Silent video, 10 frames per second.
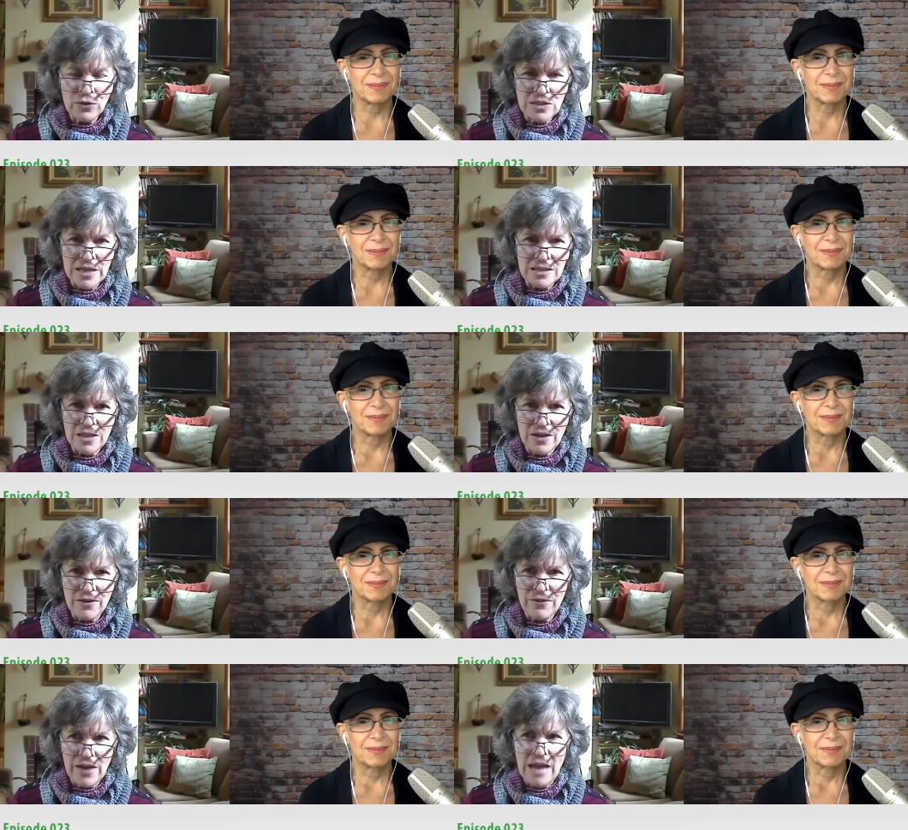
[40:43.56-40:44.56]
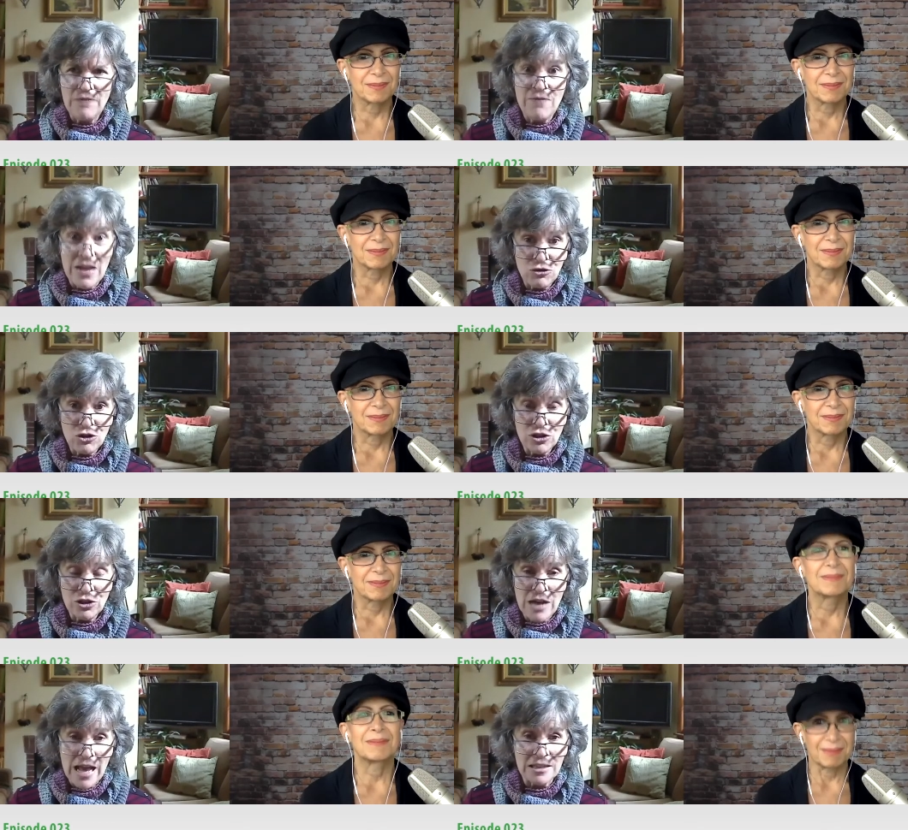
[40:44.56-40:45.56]
Speaker 1: sense of
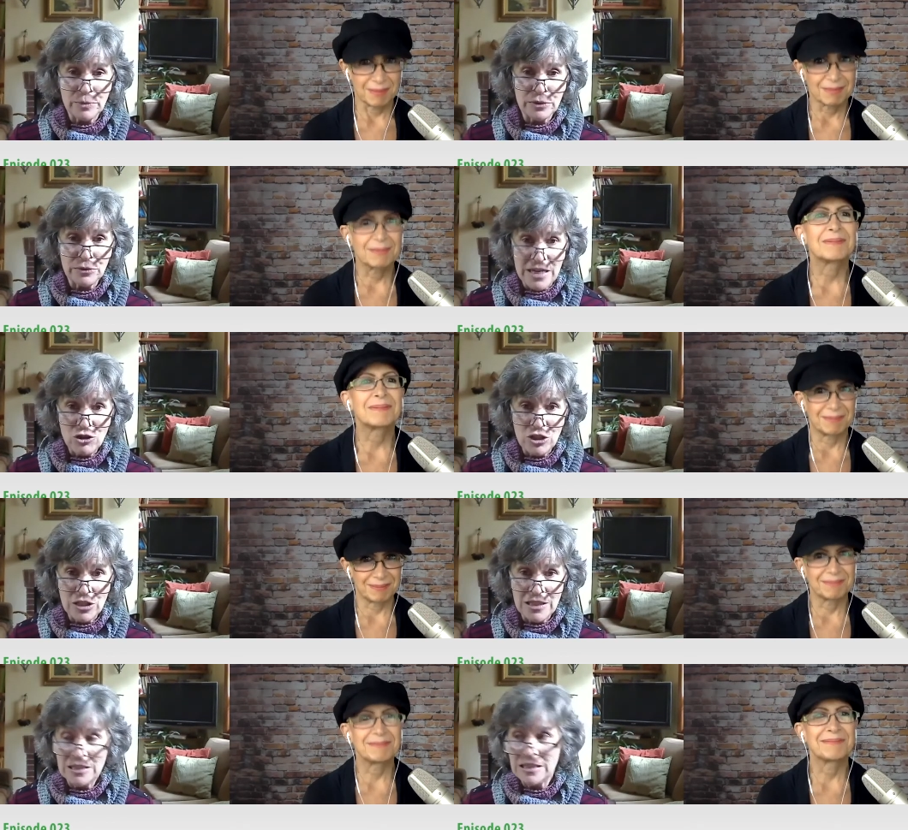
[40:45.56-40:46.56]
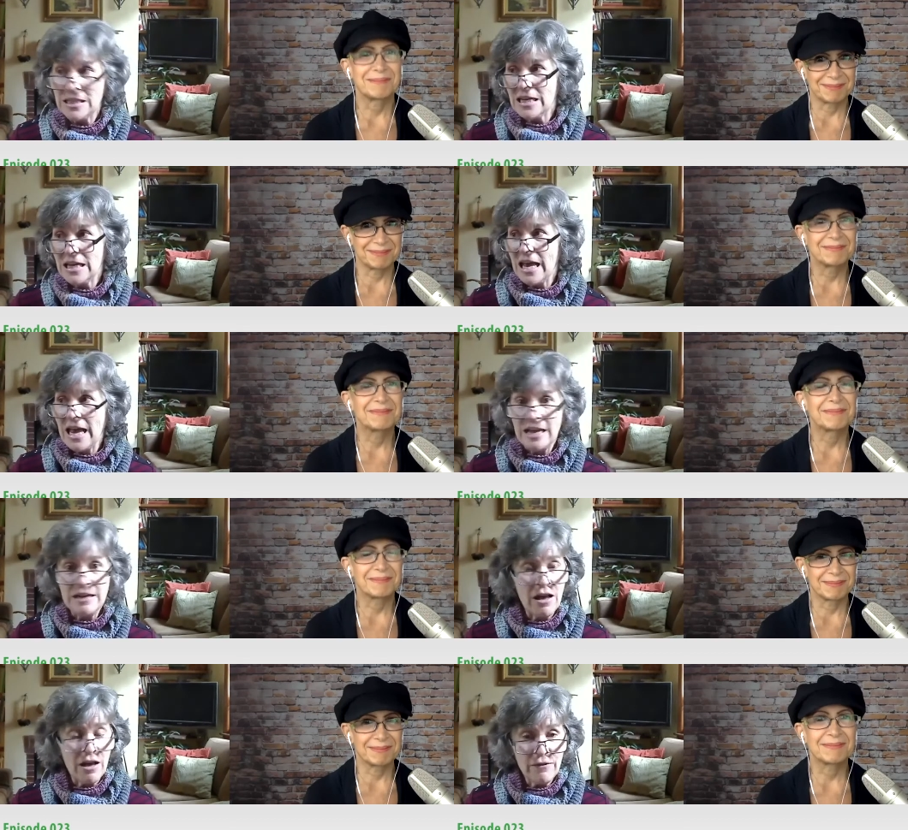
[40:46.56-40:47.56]
adventure exploration and
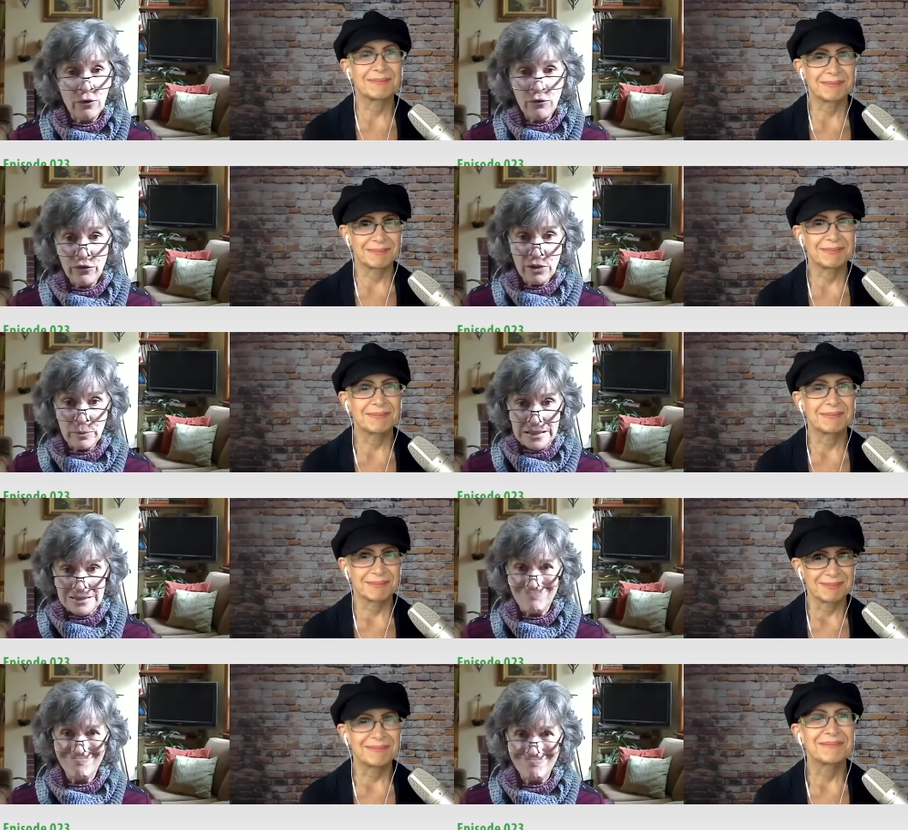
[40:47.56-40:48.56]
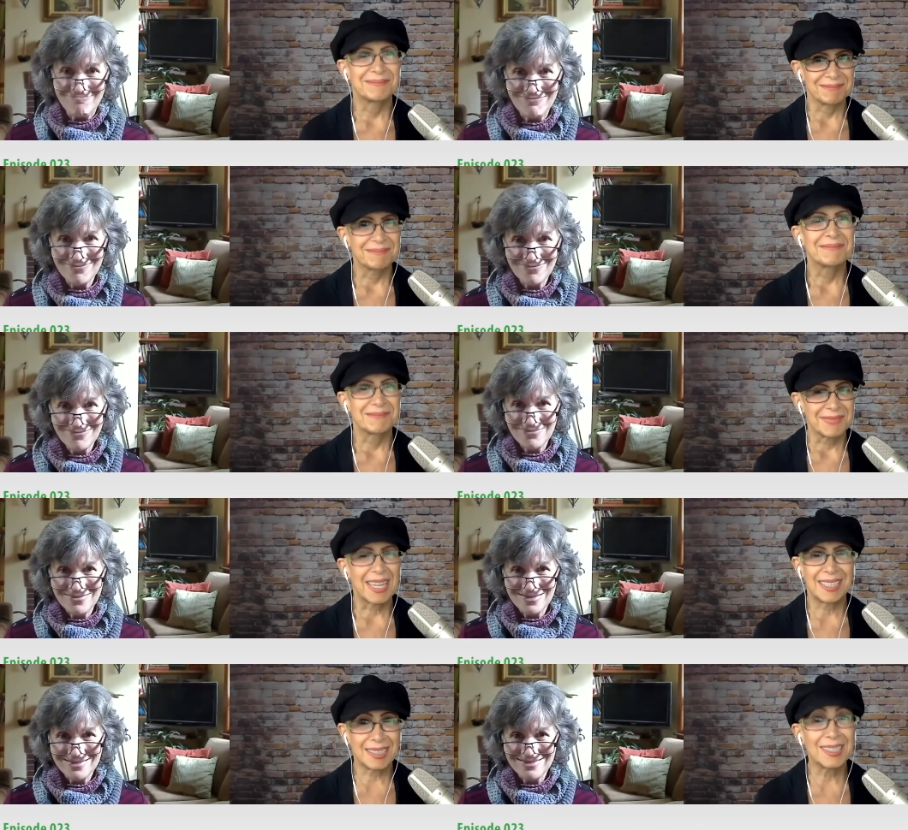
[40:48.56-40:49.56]
uh, fulfillment
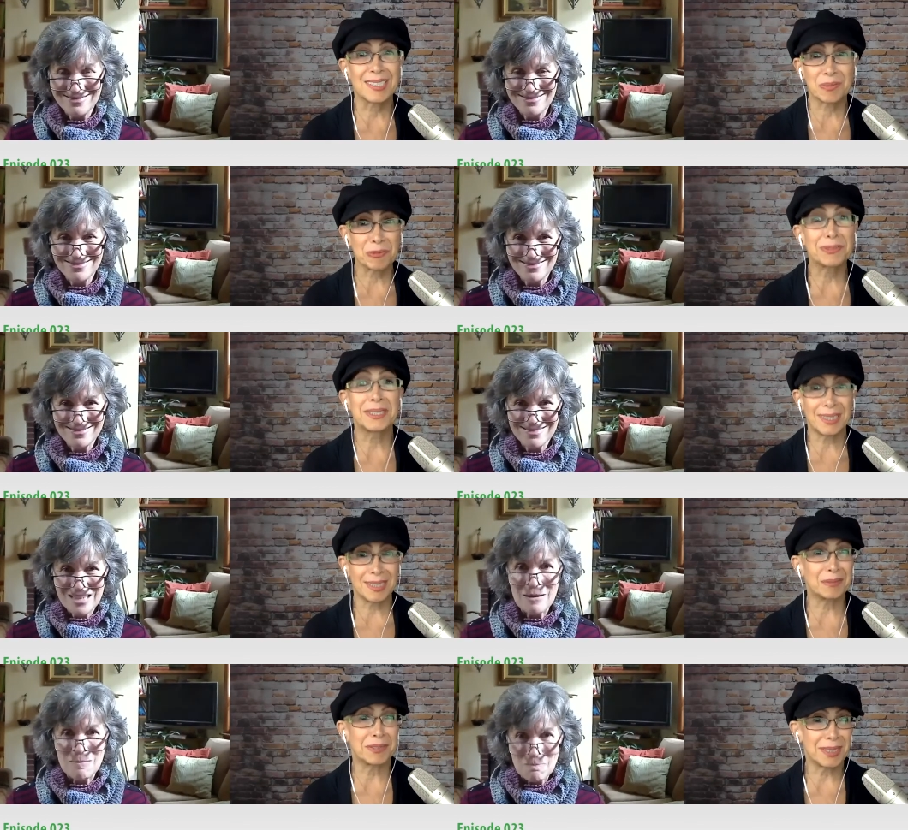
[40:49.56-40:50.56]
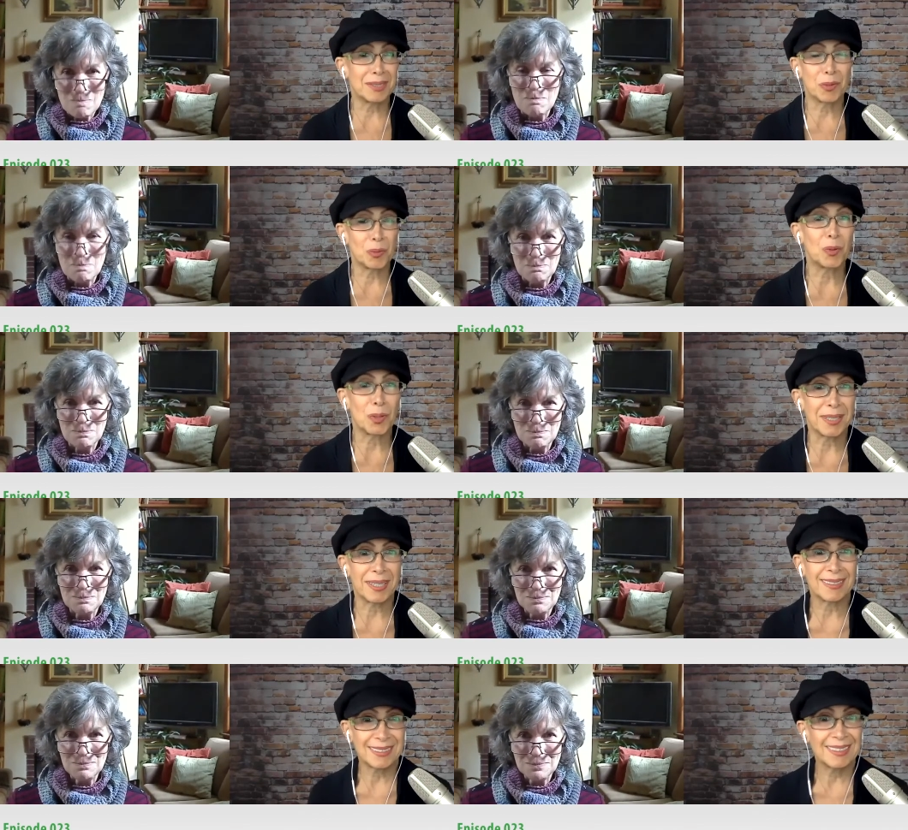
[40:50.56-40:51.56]
Speaker 2: it is really really
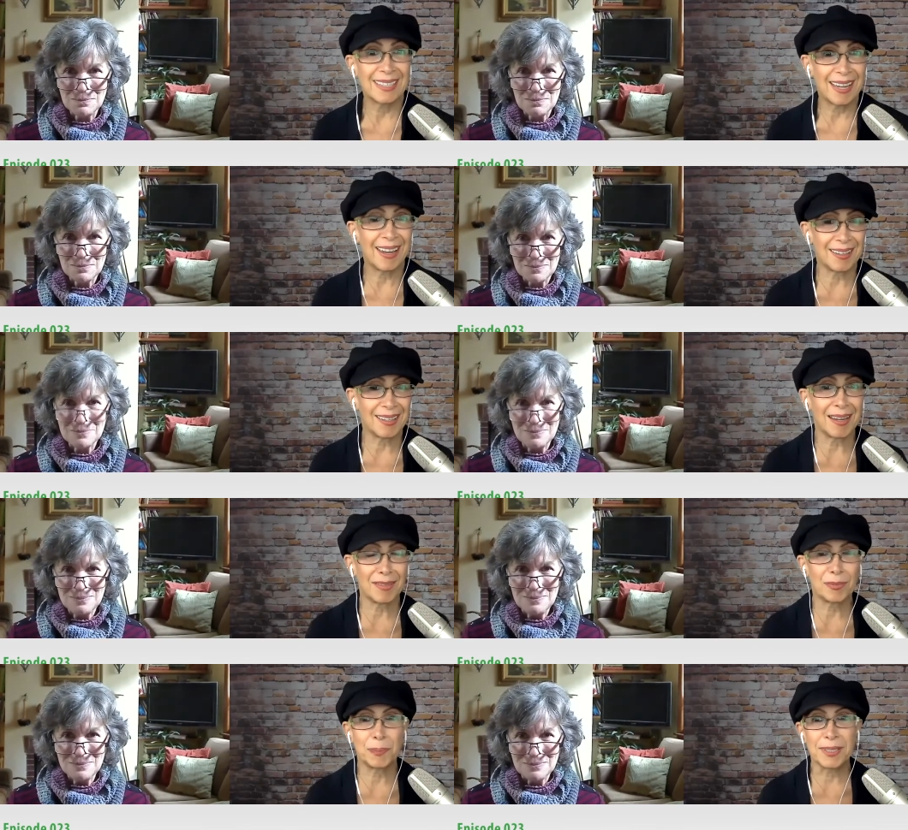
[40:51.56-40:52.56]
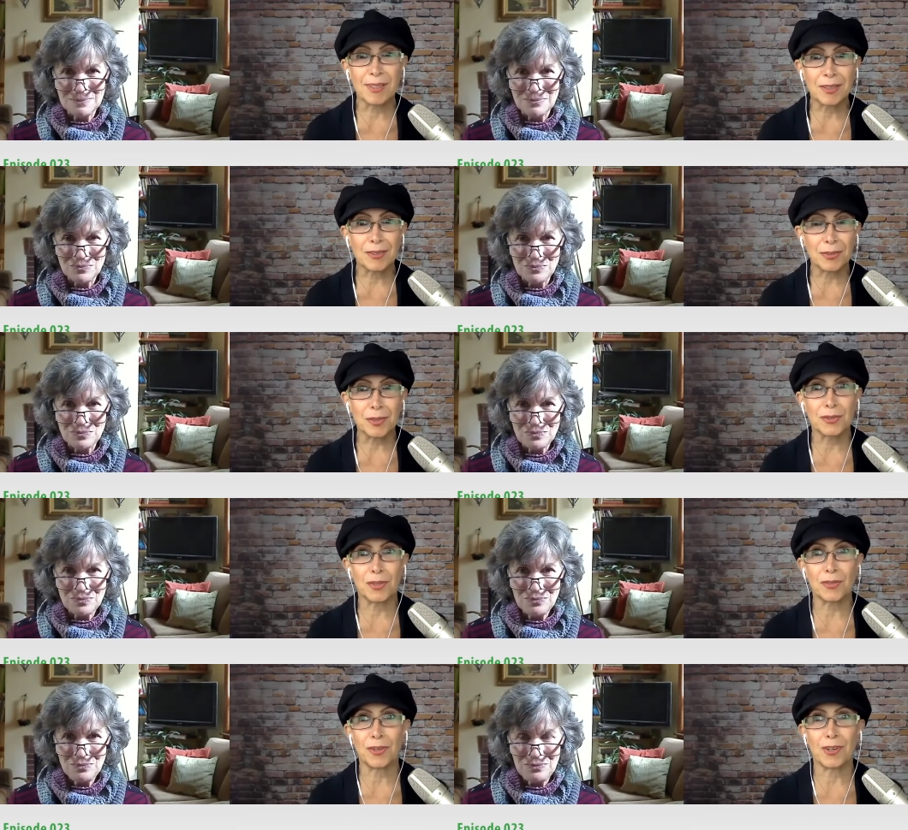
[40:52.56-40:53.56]
rewarding I, i've been on a few of
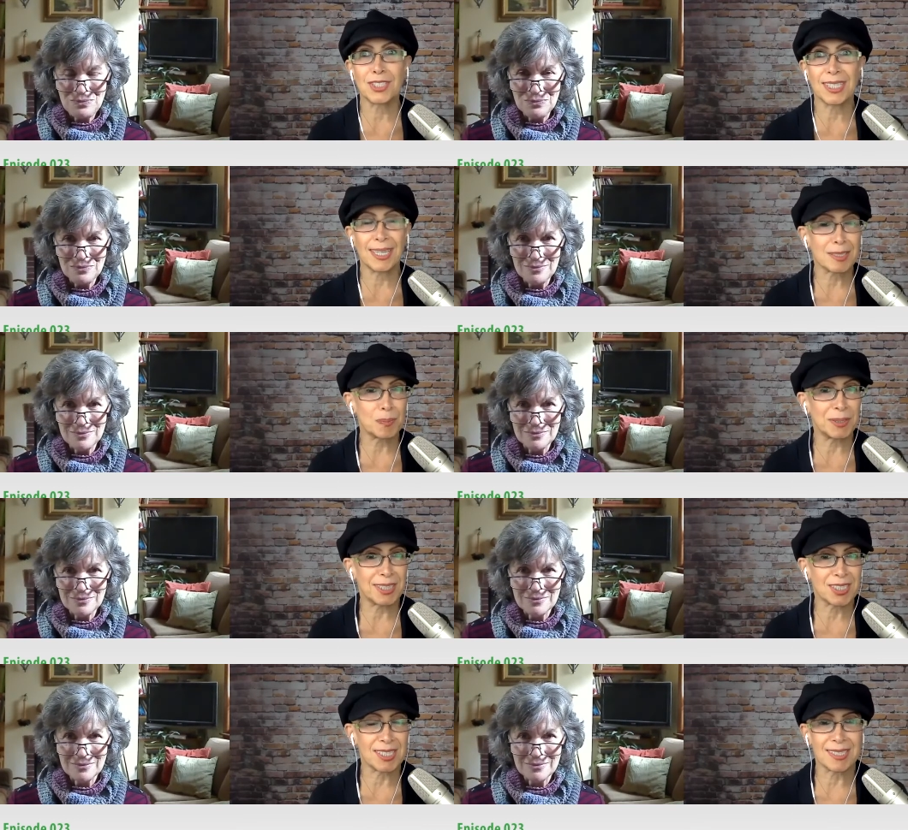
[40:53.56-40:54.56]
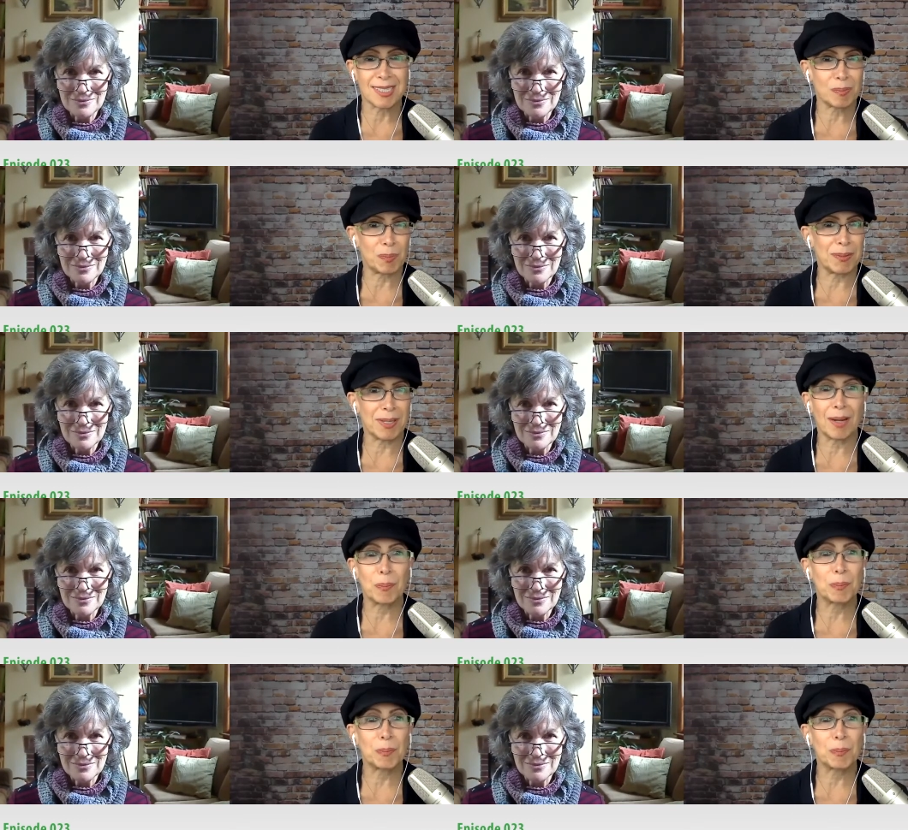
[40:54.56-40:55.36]
your foraging expeditions it's been a